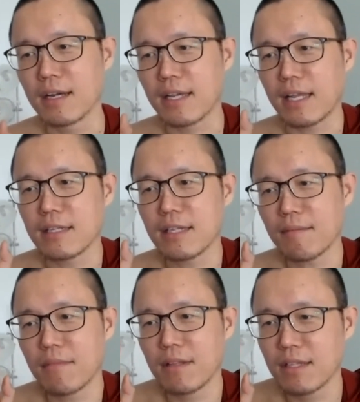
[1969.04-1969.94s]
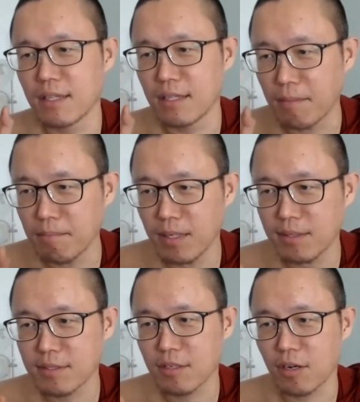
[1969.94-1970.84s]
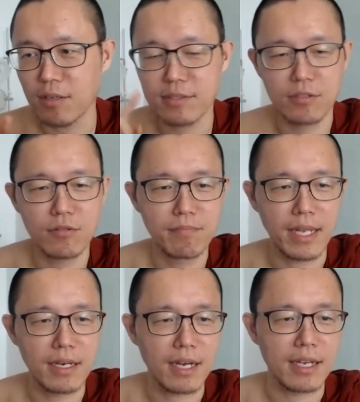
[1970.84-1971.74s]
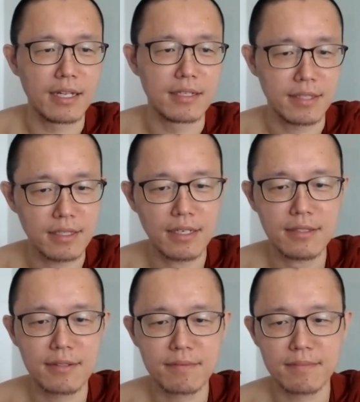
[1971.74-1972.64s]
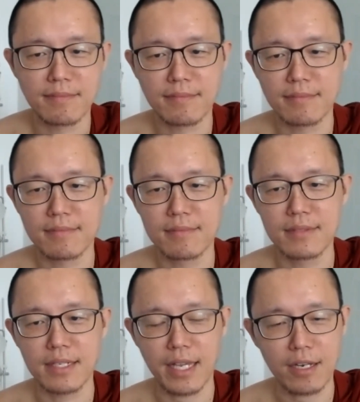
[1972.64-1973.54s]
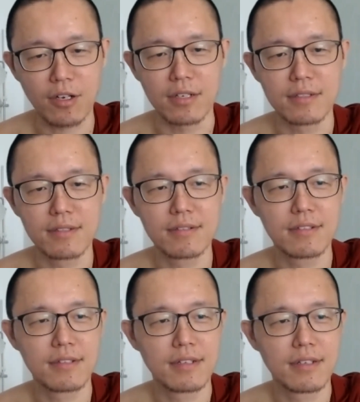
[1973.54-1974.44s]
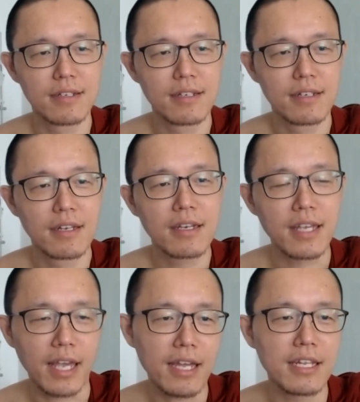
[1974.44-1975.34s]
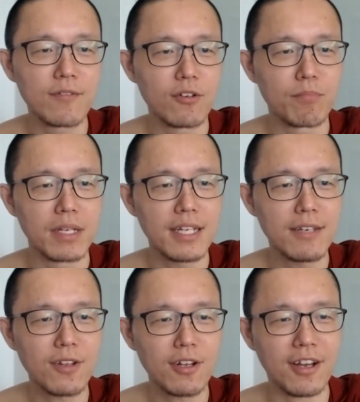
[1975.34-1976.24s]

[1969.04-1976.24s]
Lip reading: can numbers cause you bad luck and sickness? Can or not? Can, if you believe, lor.